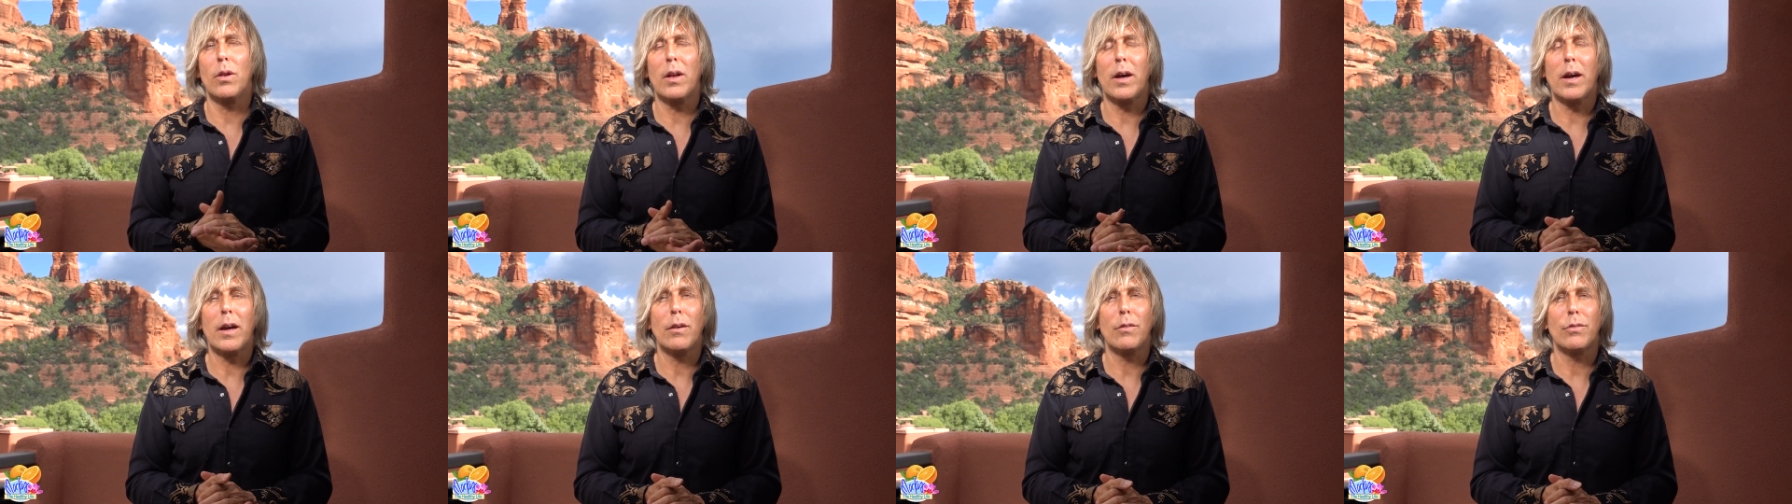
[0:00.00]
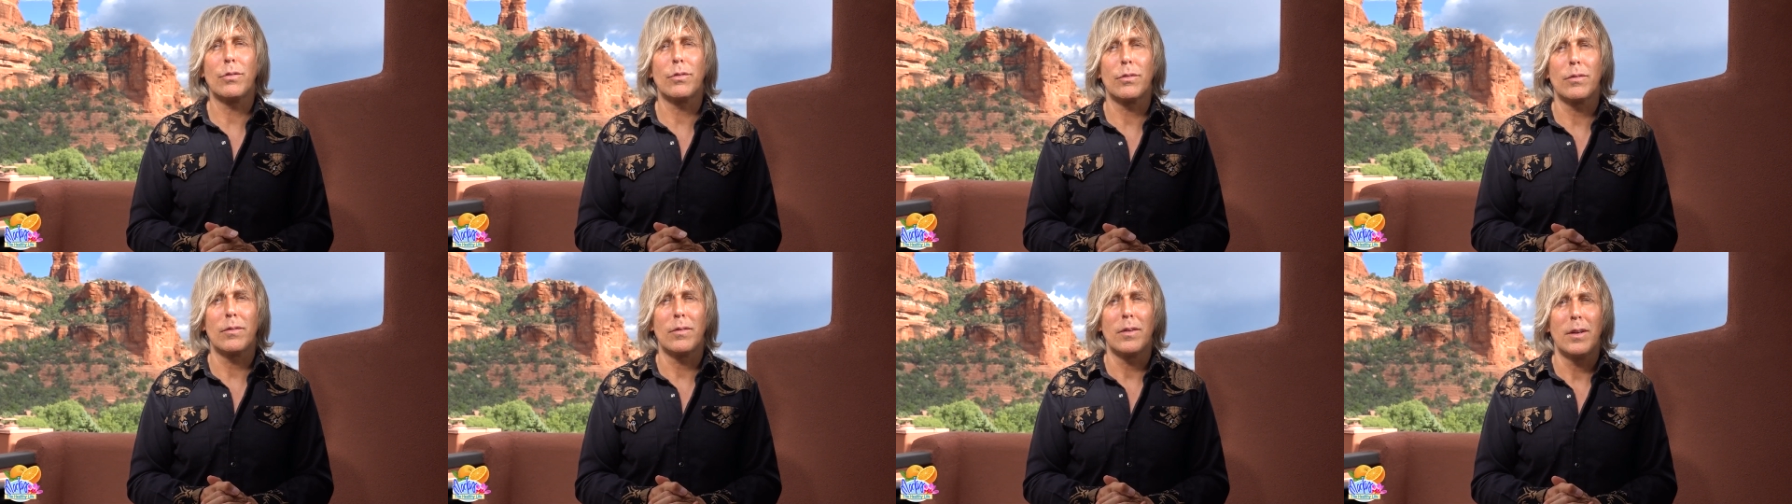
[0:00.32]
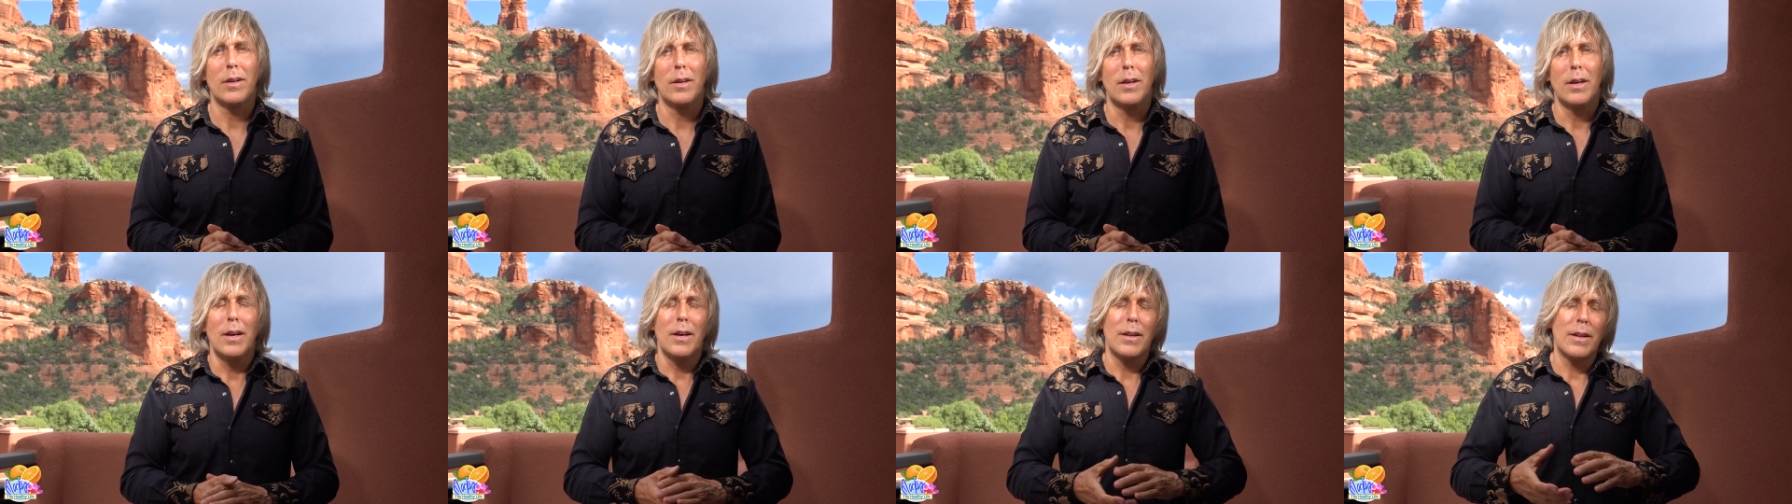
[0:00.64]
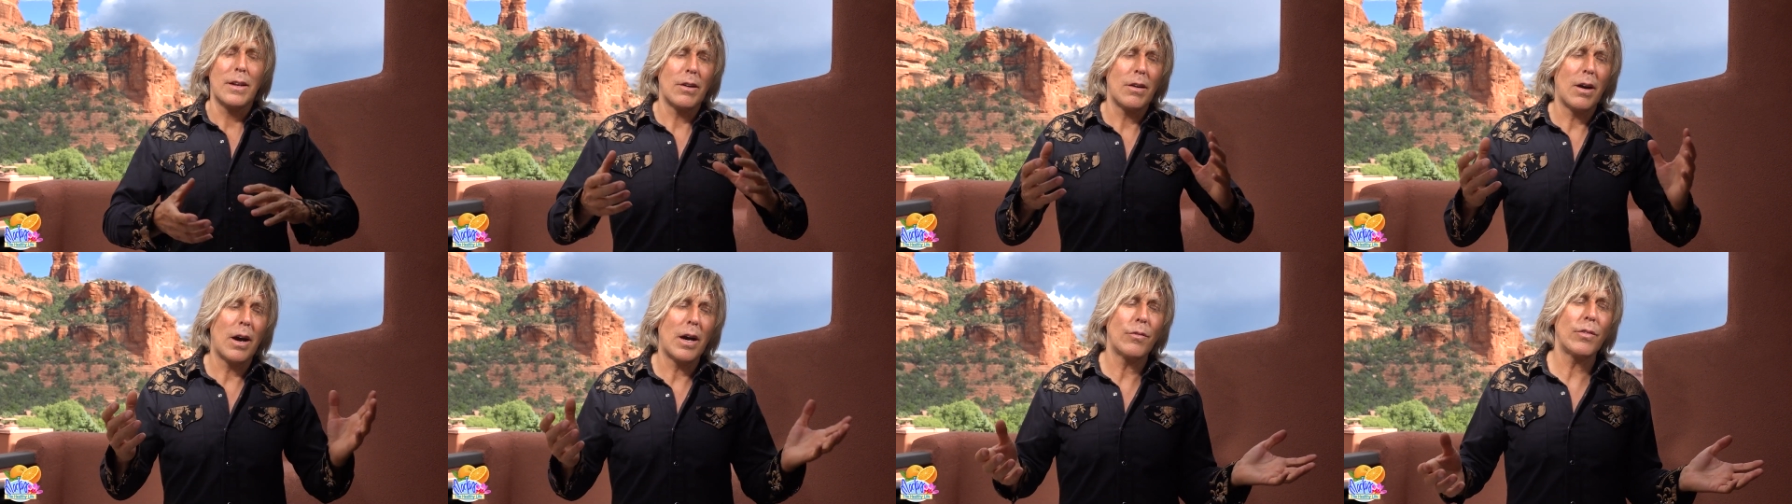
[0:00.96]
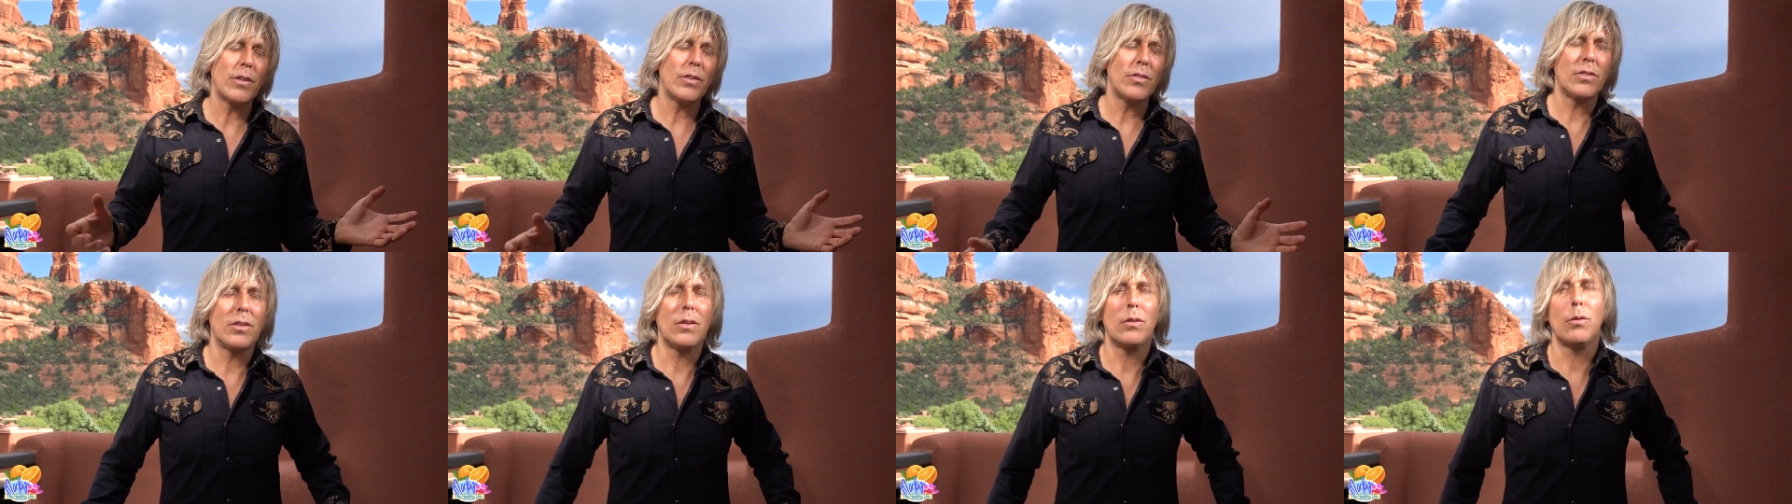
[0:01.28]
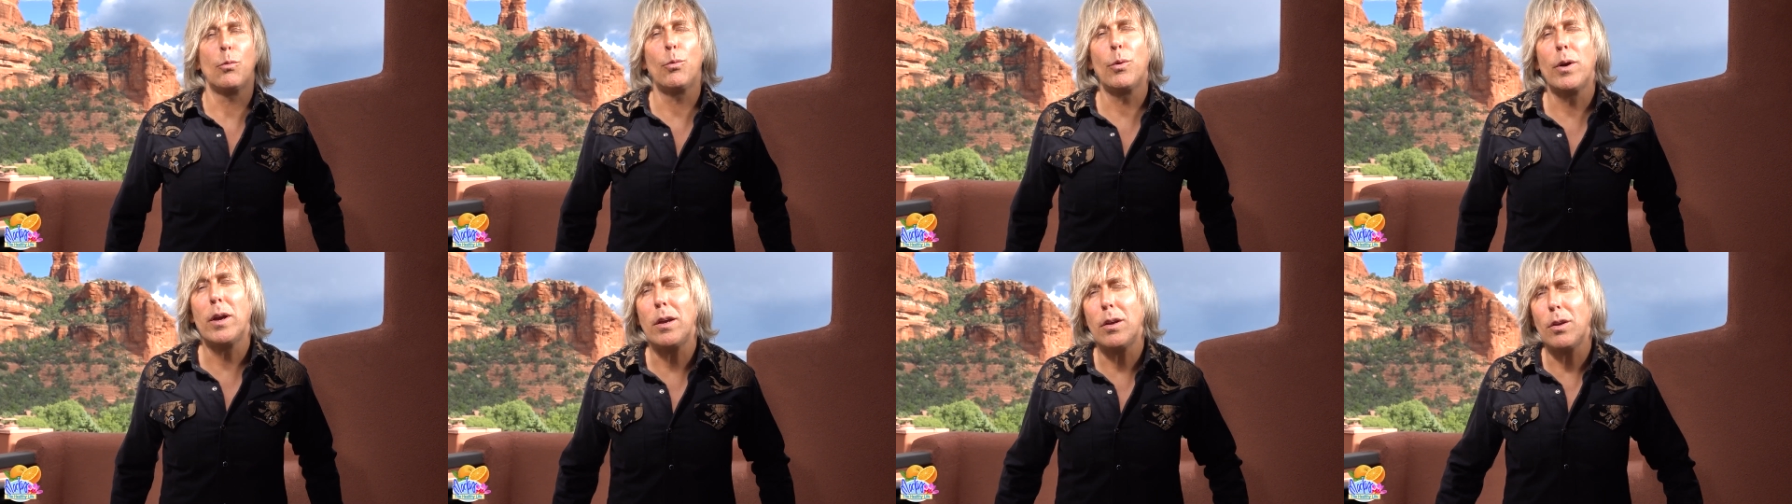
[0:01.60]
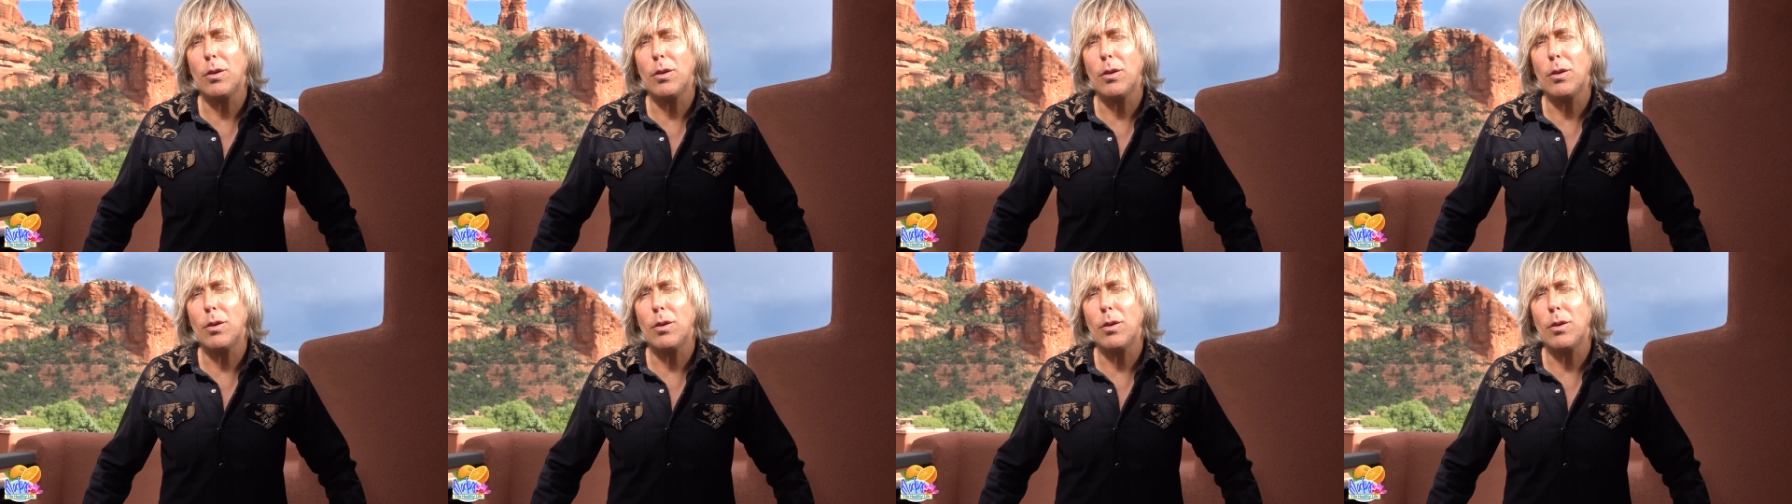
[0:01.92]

life. Now, obviously, the way